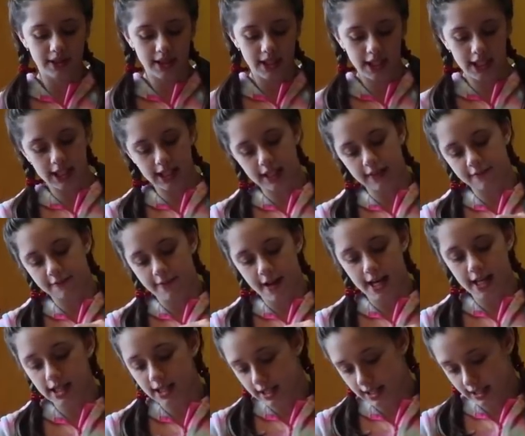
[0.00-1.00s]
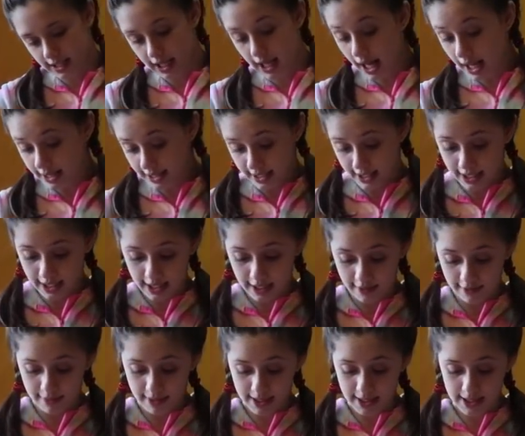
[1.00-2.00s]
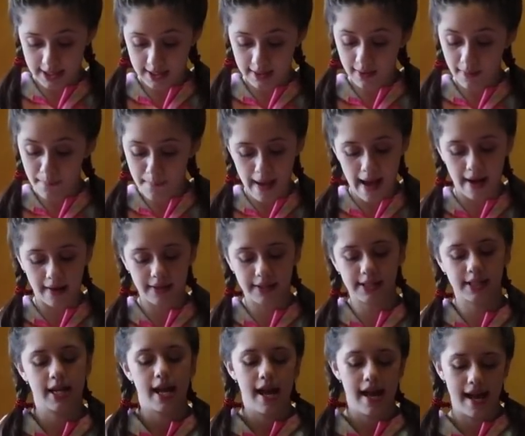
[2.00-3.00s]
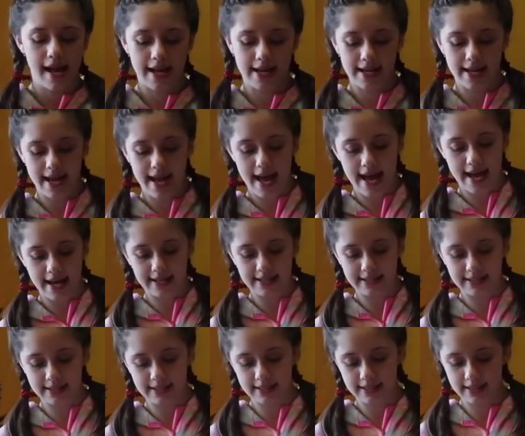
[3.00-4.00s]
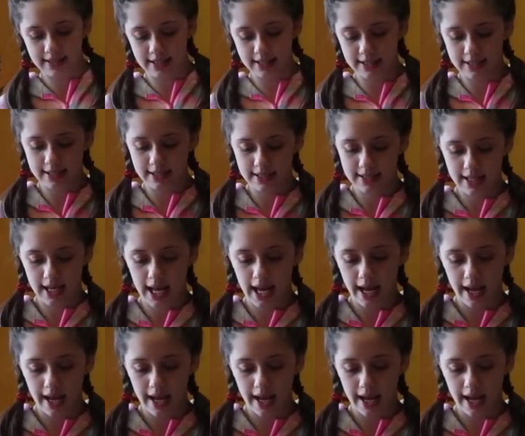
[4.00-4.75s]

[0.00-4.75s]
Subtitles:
Then finally, they gave me this little pouch, and it has this